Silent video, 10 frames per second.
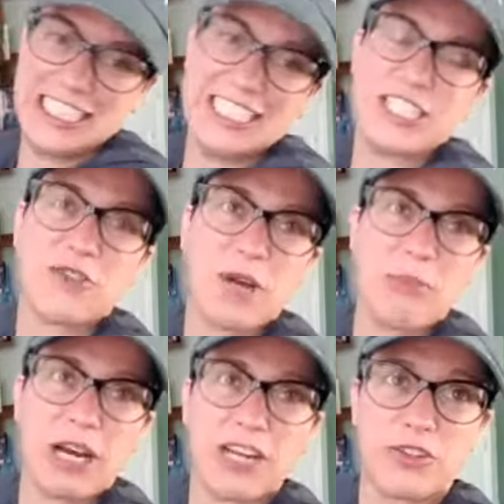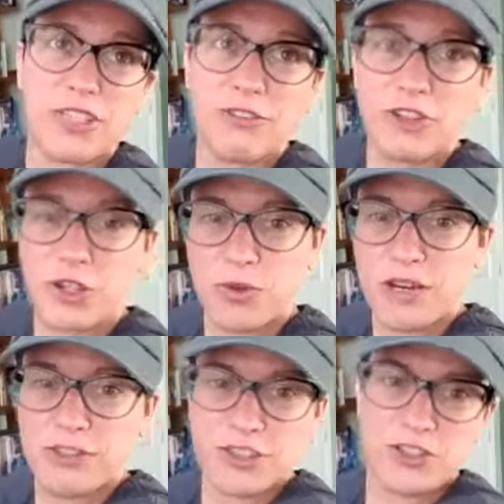It's in a red bottle, even though
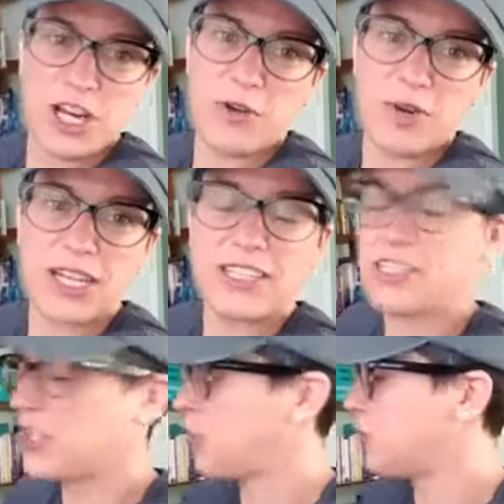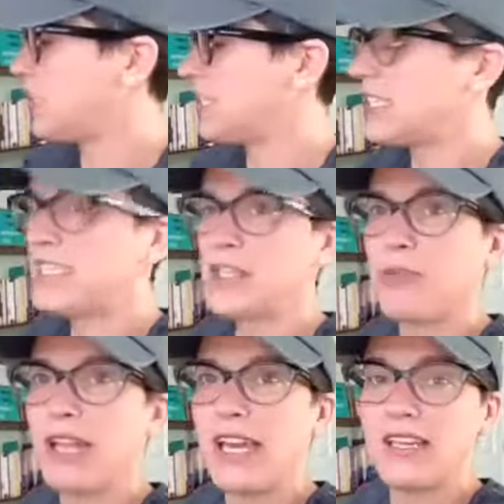ravens are not red. So this is a
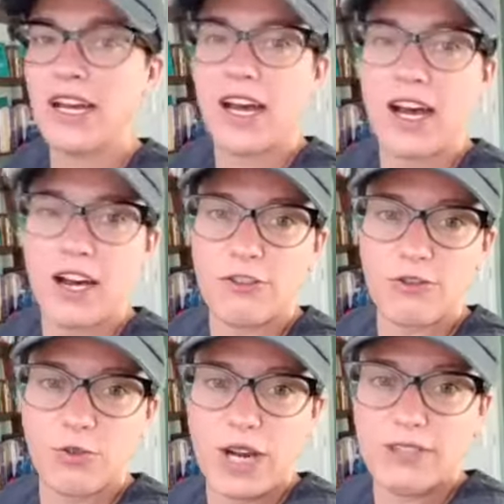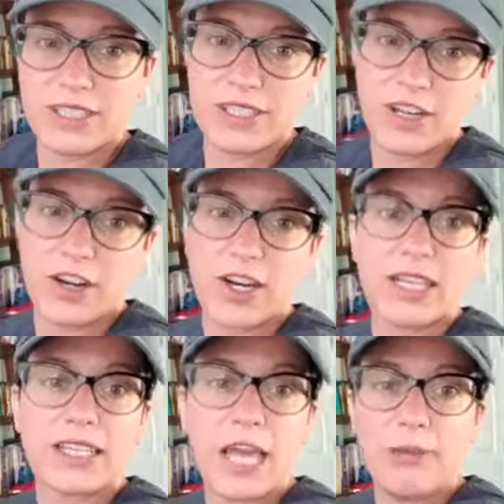blend of
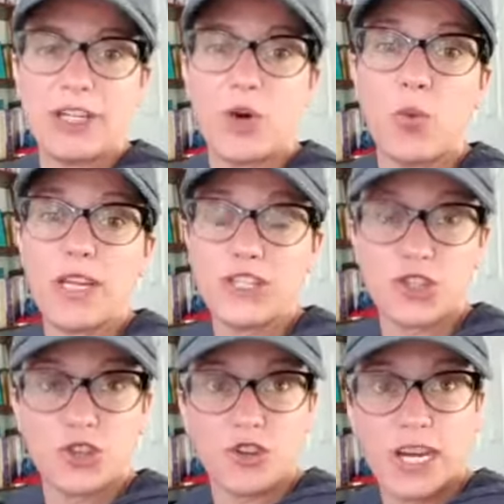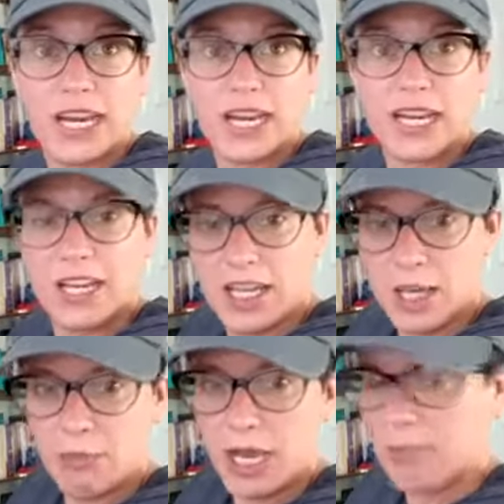Ravensara, lemon, wintergreen,
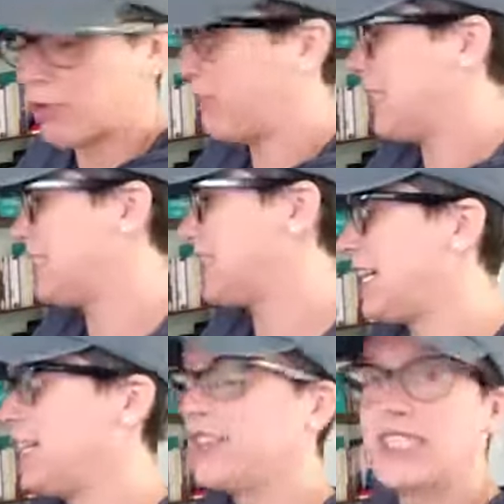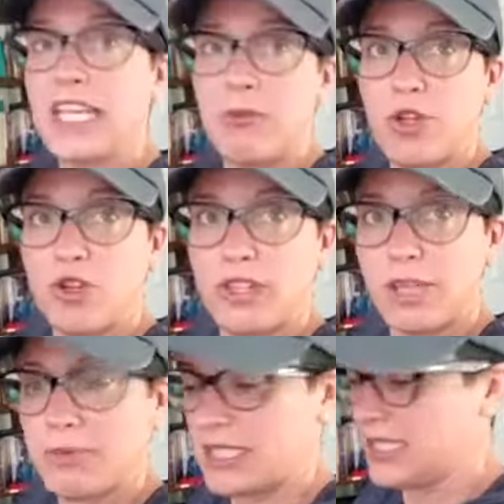peppermint, and the same
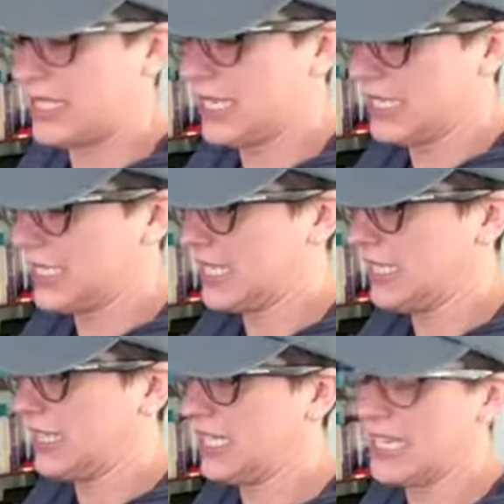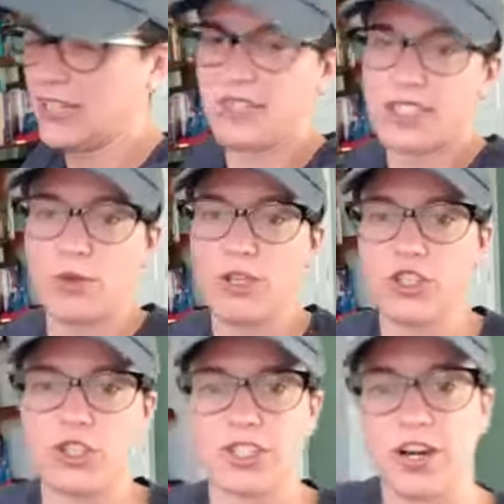eucalyptus that is in Thieves that we
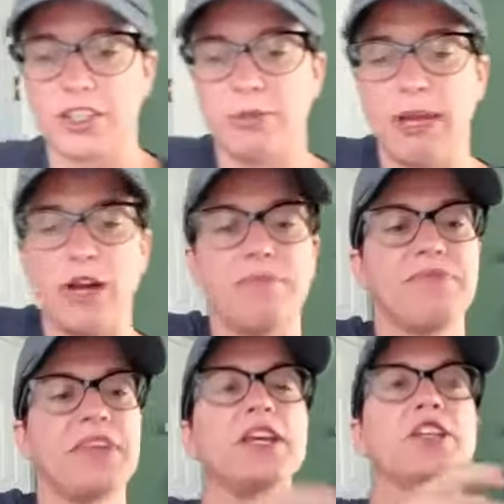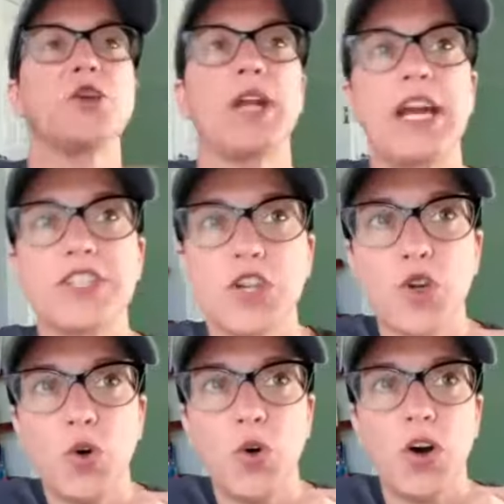just talked about. So it has a
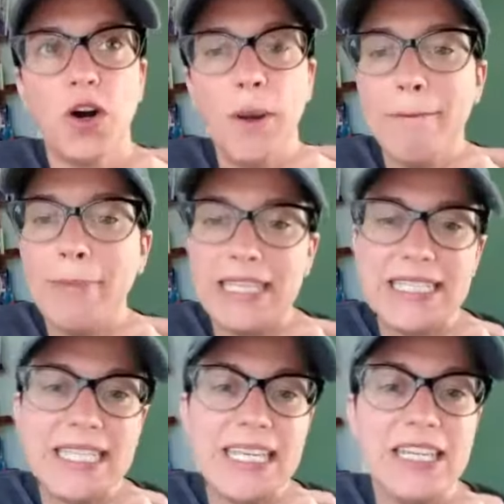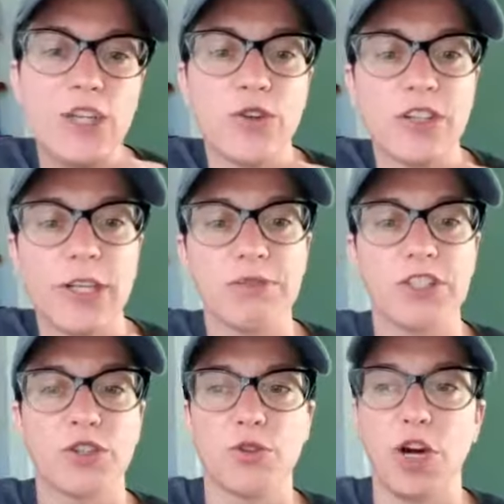cool minty
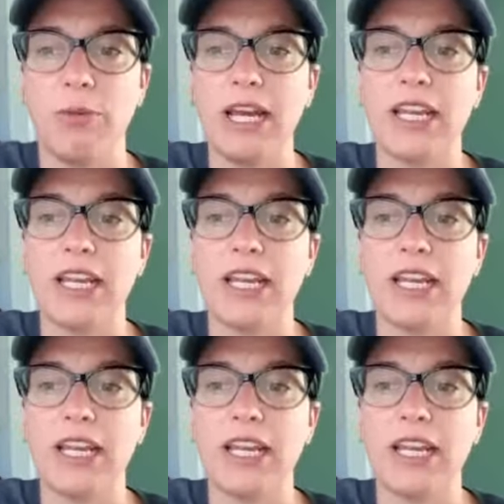eucalyptus aroma.